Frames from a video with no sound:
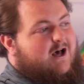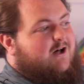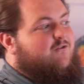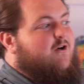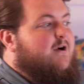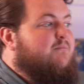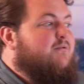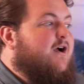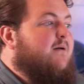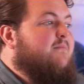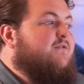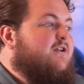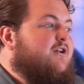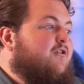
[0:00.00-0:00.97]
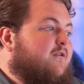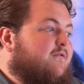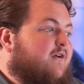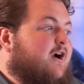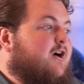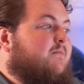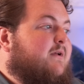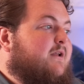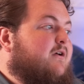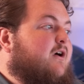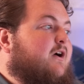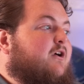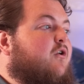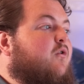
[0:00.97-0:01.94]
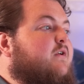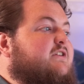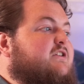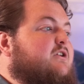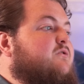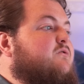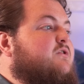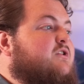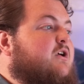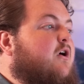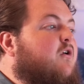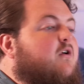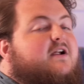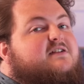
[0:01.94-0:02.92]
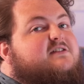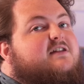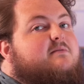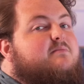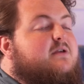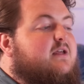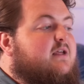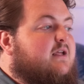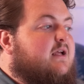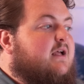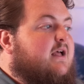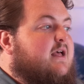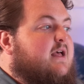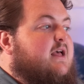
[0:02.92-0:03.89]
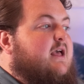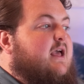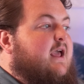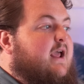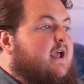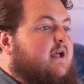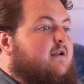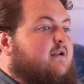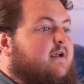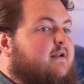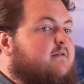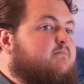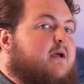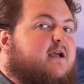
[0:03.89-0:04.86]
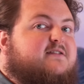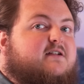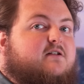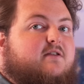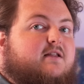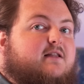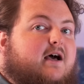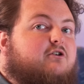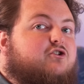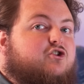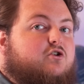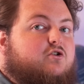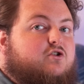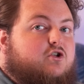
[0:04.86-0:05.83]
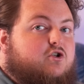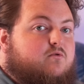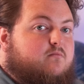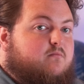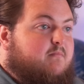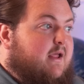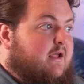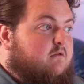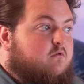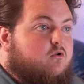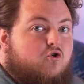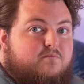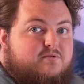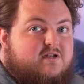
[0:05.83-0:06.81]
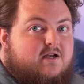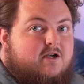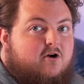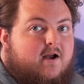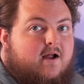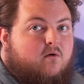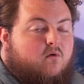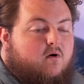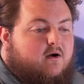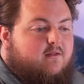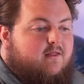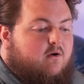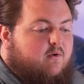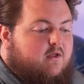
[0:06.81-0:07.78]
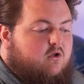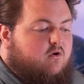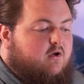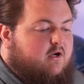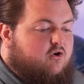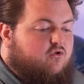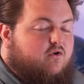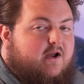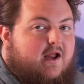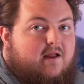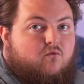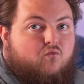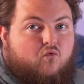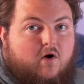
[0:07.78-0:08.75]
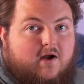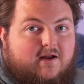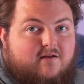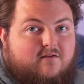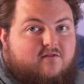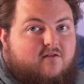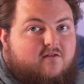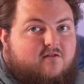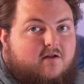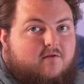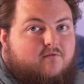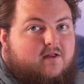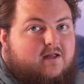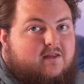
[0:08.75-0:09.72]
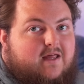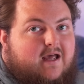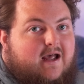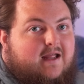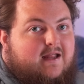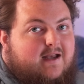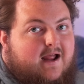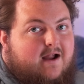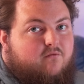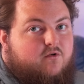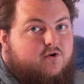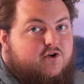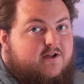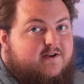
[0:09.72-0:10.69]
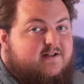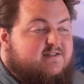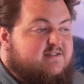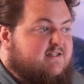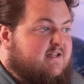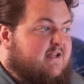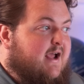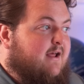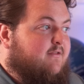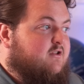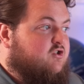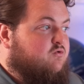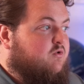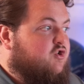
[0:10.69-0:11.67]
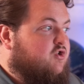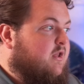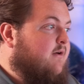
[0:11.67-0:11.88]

a lot of problems in your environment. I always use RSTP, and it basically allows you to make loops in your network. That way you can create rings and stuff like that and have redundancy at the switch